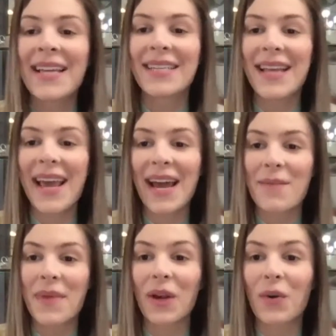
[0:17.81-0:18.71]
Today,
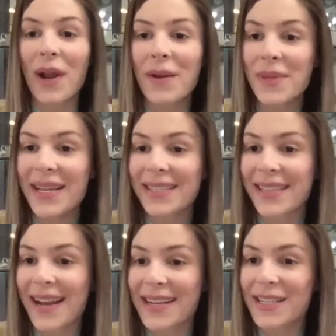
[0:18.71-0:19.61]
I'm incredibly
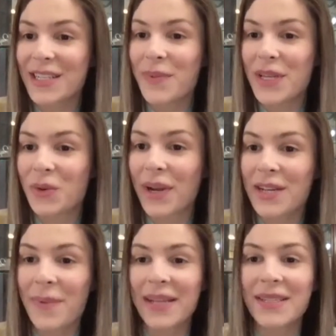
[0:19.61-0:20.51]
excited to be
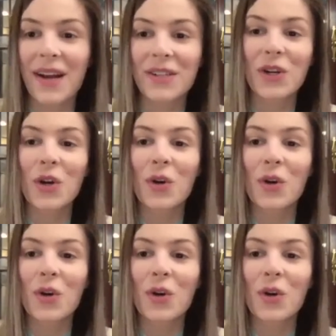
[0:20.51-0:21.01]
joined by Dr.